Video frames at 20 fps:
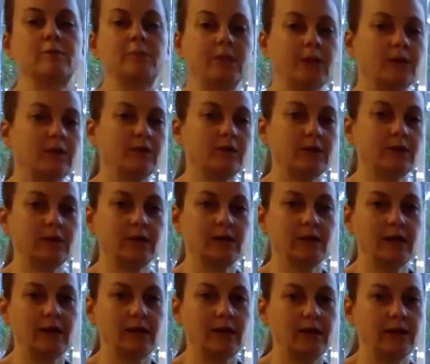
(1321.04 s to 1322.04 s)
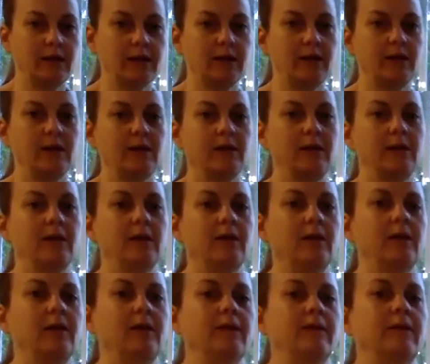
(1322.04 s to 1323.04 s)
bigger than K,
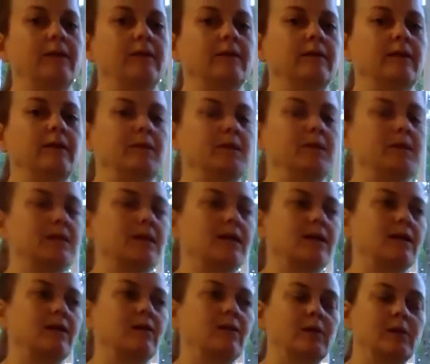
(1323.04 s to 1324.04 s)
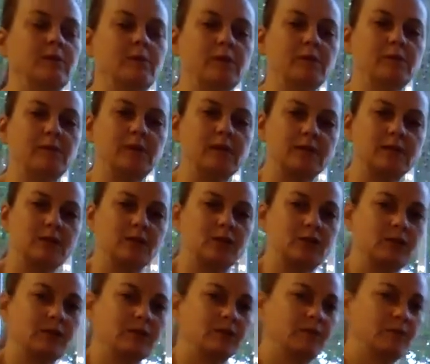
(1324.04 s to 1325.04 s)
that means that equilibrium needs to
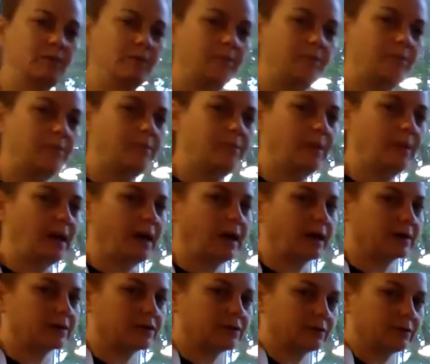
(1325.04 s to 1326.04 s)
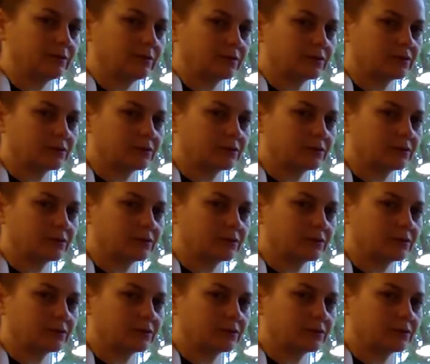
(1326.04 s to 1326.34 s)
shift back towards